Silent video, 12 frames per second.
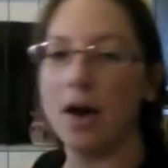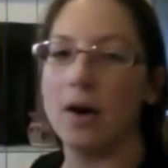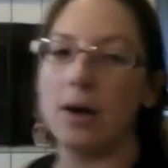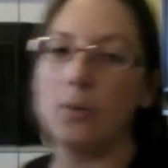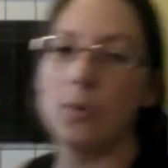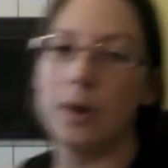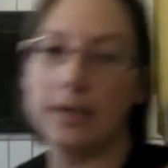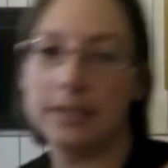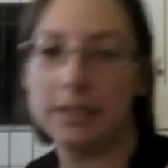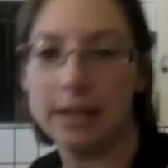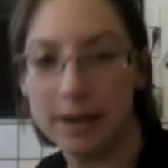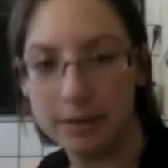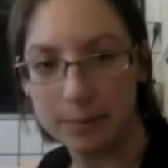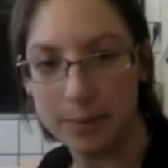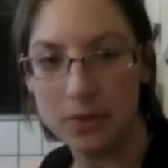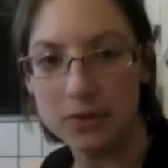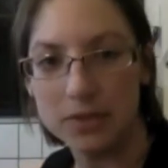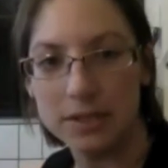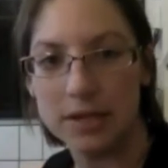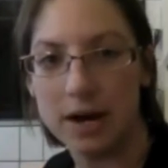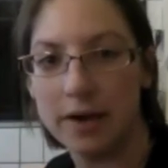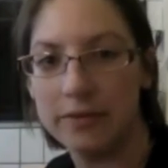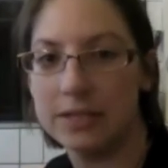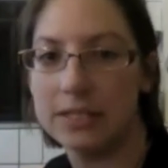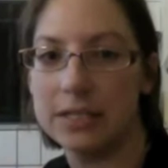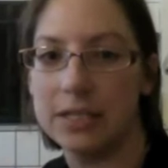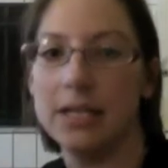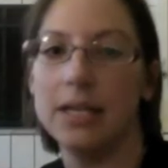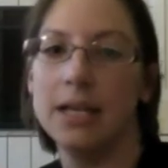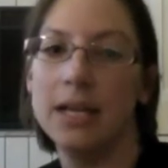I wanted to lay out the poses, obviously